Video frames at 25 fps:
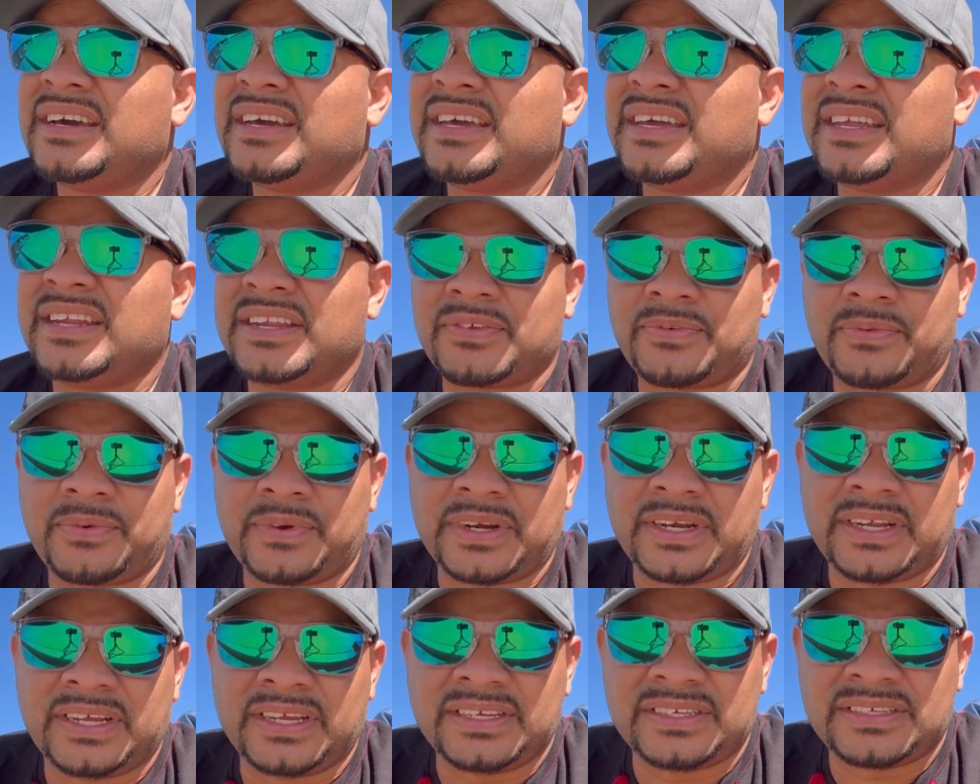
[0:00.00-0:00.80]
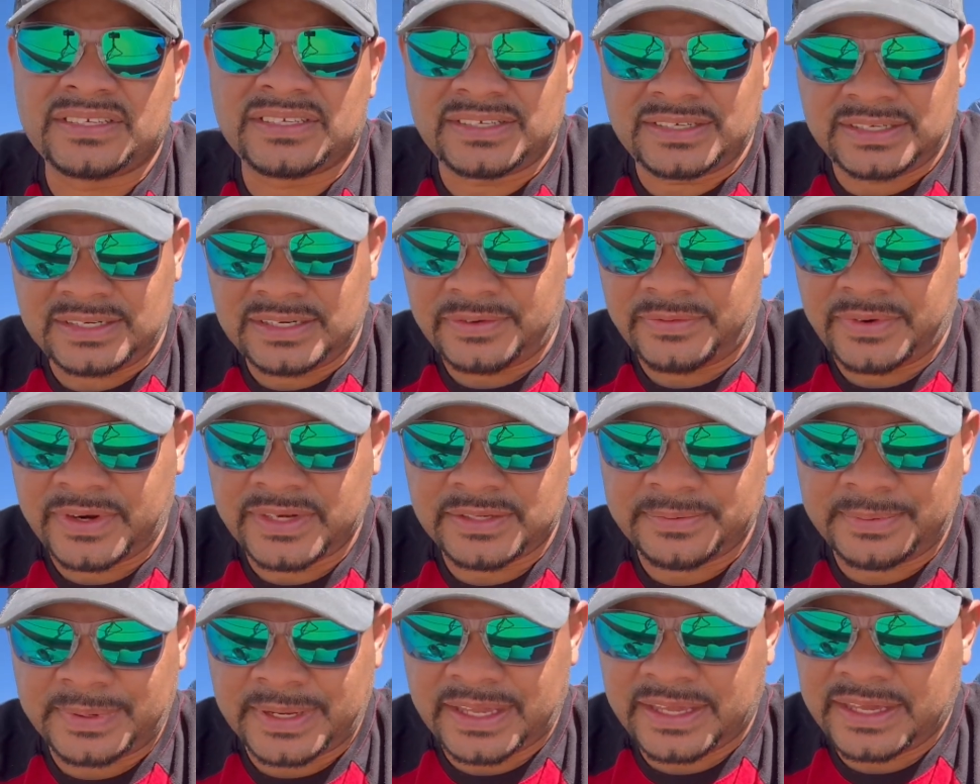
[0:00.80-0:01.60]
it is what it is.
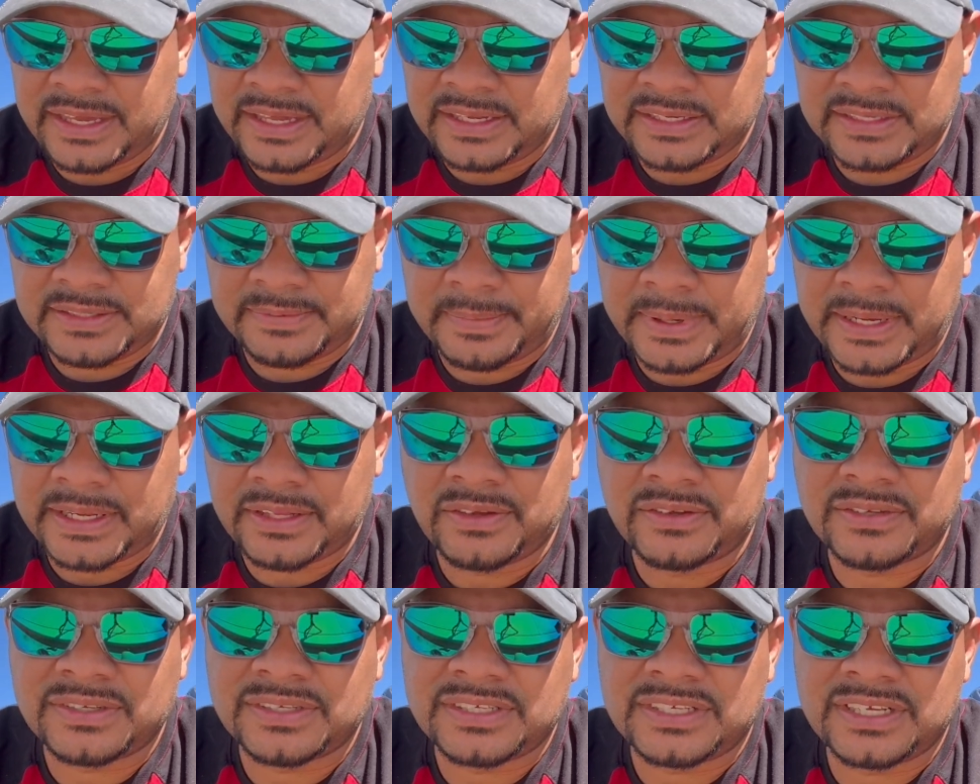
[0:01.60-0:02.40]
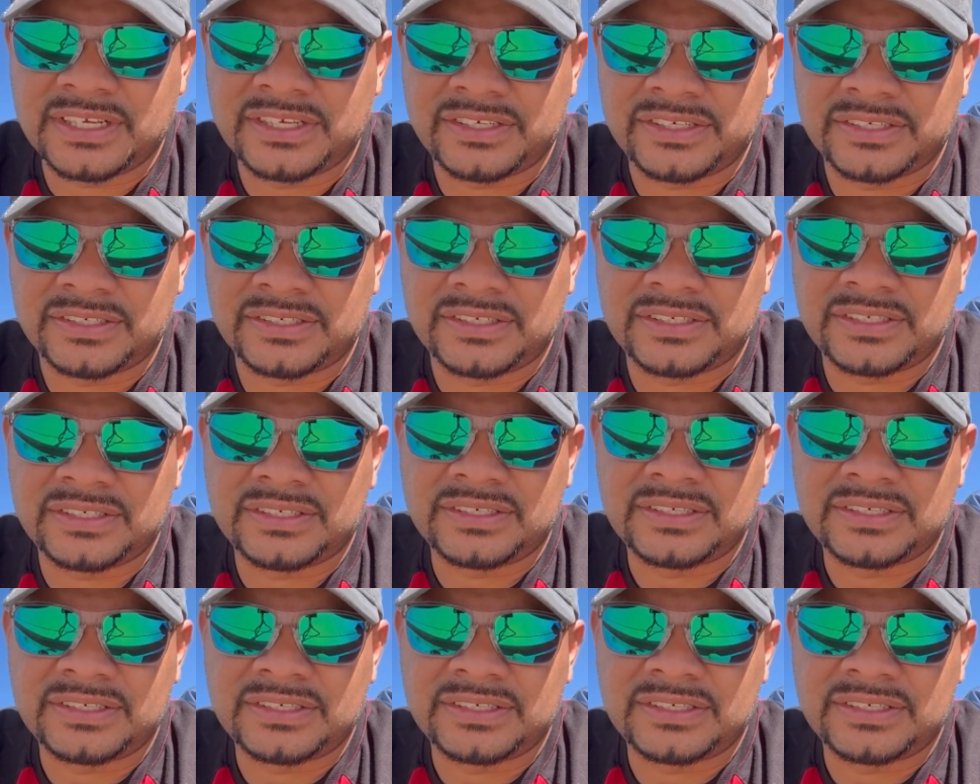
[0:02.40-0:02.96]
Raised my kids, made those decisions.